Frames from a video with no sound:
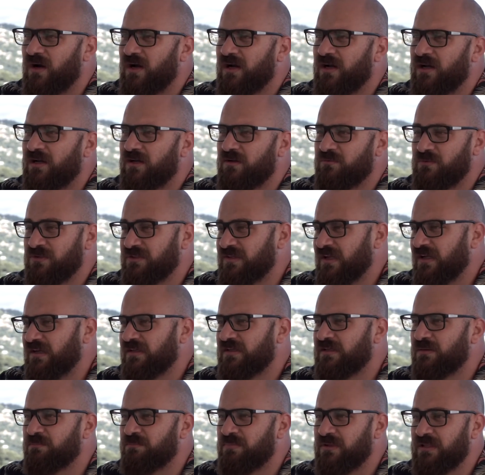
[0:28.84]
a retail
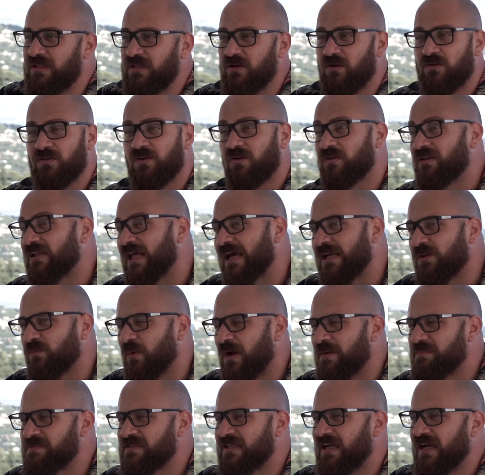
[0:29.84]
company or an online
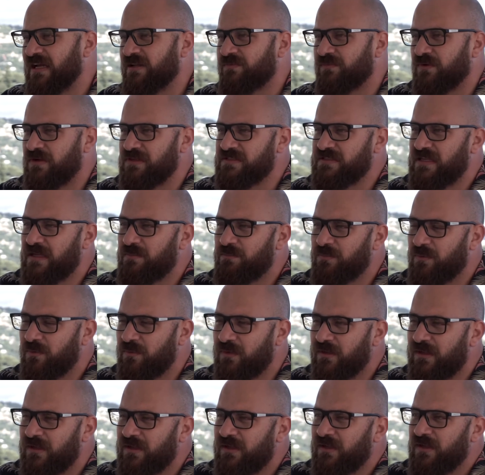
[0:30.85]
website, for example.
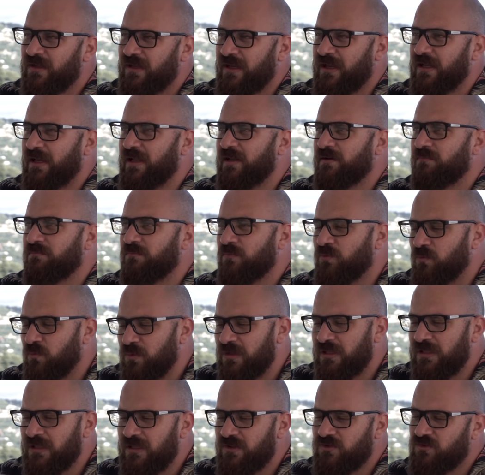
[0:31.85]
And
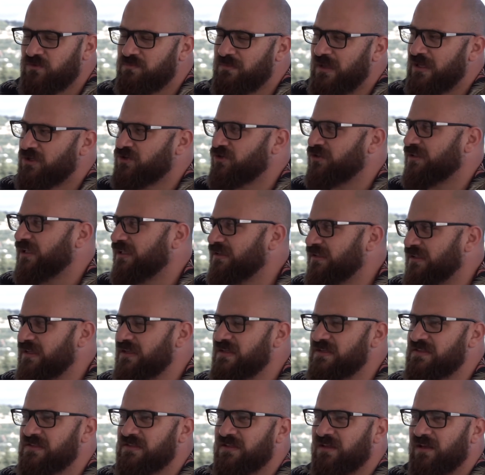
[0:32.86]
we need to make sure that
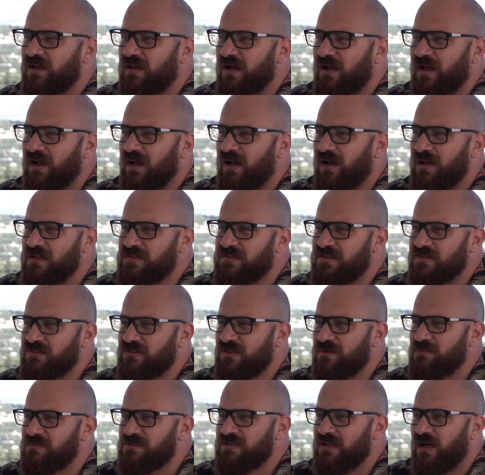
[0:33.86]
these
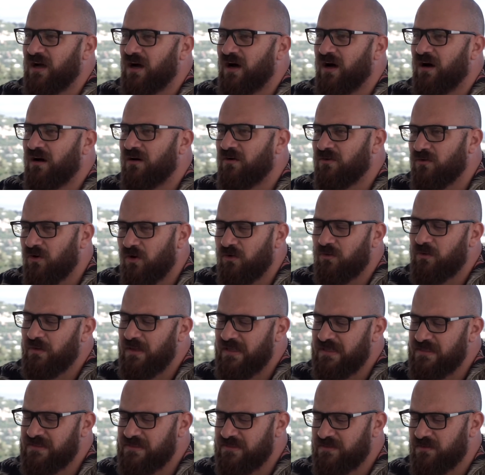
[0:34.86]
systems are
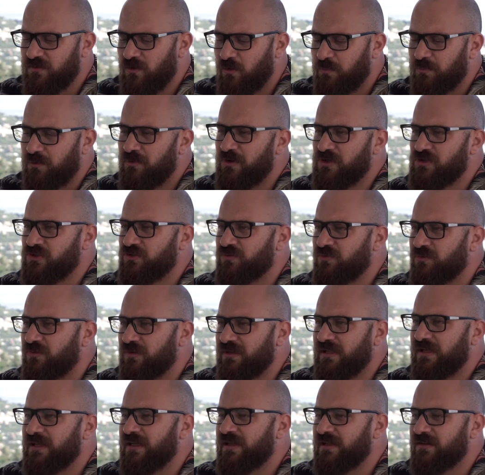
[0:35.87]
always operational
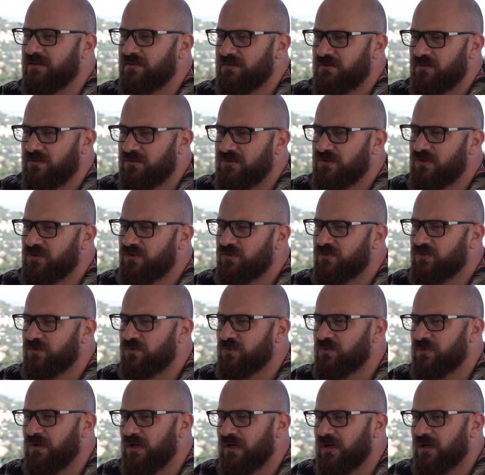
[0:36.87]
and continue to
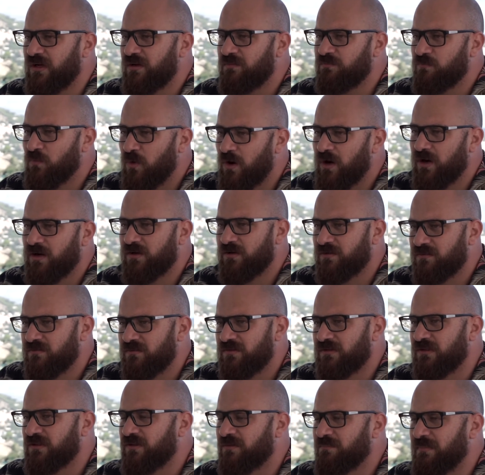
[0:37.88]
work
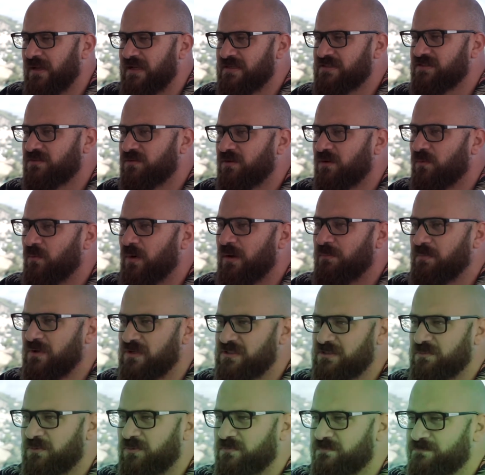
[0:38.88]
in the best way
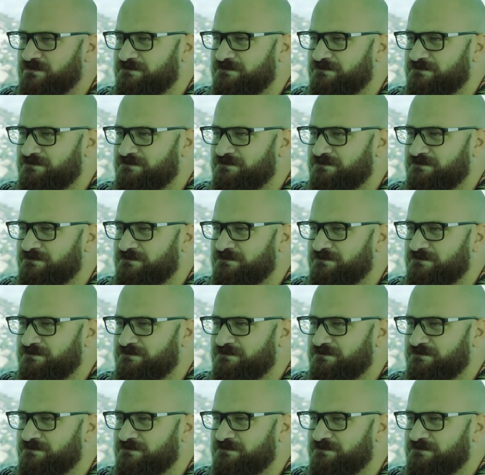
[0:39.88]
possible.